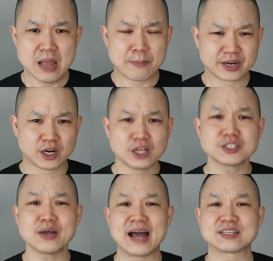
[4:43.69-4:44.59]
But it
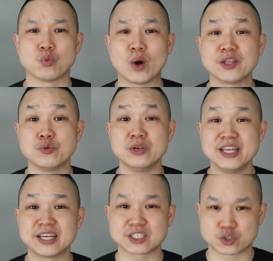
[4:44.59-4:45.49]
also has one
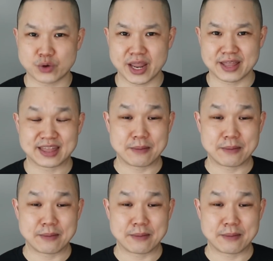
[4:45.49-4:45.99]
unique trait